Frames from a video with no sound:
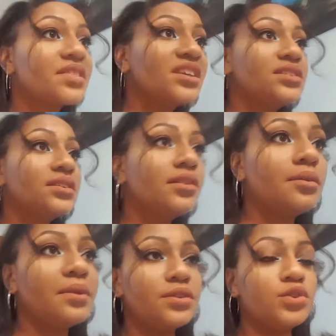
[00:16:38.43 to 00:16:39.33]
it's a
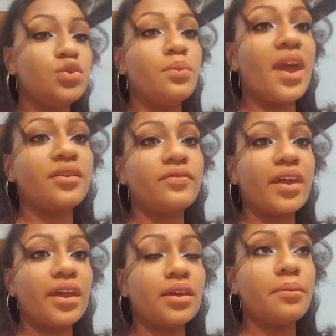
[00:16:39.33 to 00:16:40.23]
little bit too
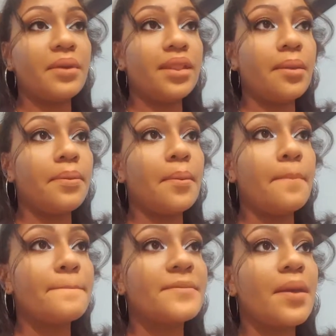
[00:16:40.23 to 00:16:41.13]
mattifying on my lips.
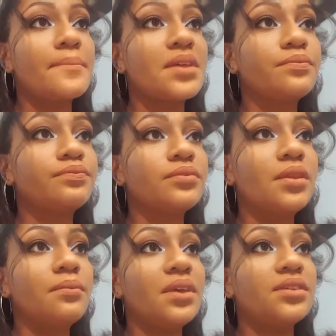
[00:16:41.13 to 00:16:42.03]

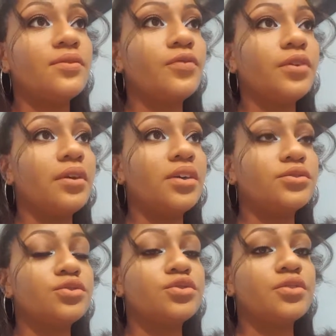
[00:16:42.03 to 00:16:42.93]
Makes them feel extra